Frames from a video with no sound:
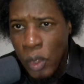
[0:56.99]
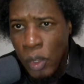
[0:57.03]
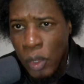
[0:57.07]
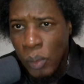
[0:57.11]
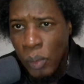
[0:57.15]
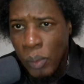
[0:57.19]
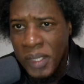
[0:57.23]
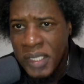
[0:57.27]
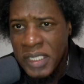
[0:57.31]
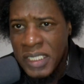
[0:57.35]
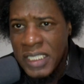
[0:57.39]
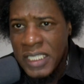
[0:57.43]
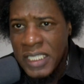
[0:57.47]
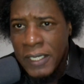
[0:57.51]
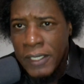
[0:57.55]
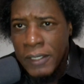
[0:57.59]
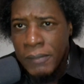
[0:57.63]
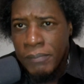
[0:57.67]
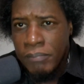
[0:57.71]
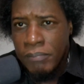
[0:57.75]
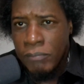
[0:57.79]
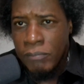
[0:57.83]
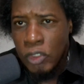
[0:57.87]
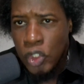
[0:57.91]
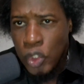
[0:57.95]
always
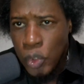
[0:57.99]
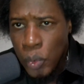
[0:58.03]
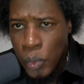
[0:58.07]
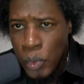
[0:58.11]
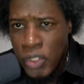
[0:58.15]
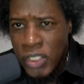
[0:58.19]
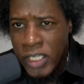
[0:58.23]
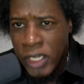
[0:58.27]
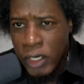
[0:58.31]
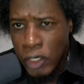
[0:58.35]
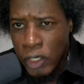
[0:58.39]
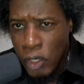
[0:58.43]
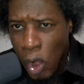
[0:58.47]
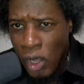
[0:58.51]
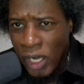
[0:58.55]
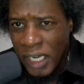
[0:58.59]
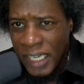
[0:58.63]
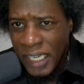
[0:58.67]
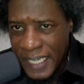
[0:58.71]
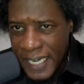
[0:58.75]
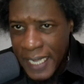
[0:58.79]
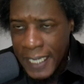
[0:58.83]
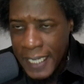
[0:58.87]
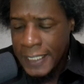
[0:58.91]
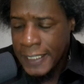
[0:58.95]
choose the wrong
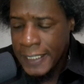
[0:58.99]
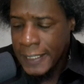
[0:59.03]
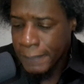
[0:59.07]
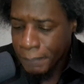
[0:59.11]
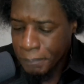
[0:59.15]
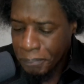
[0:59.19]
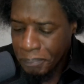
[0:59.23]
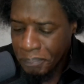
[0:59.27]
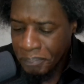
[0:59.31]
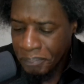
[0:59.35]
leaders.